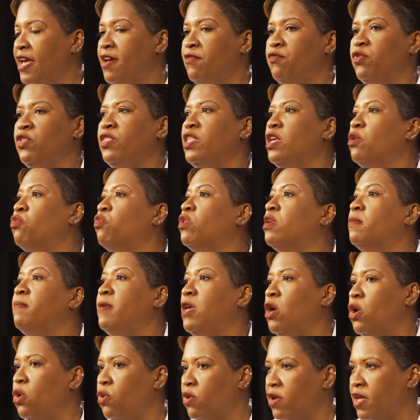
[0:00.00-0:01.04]
everything will
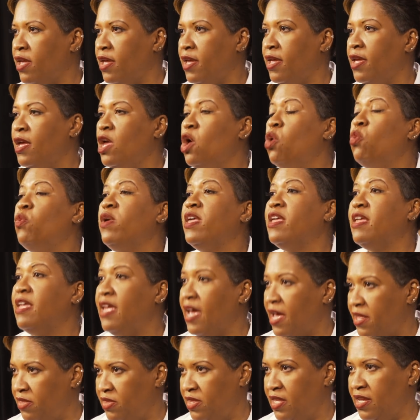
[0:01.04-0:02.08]
be okay, we
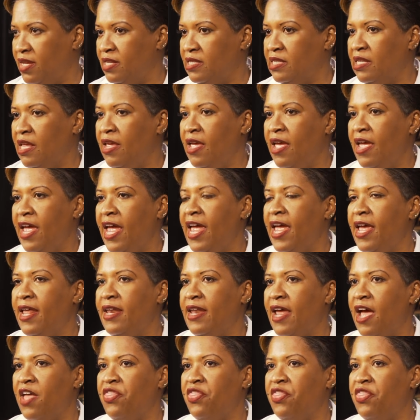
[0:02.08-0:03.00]
got this. And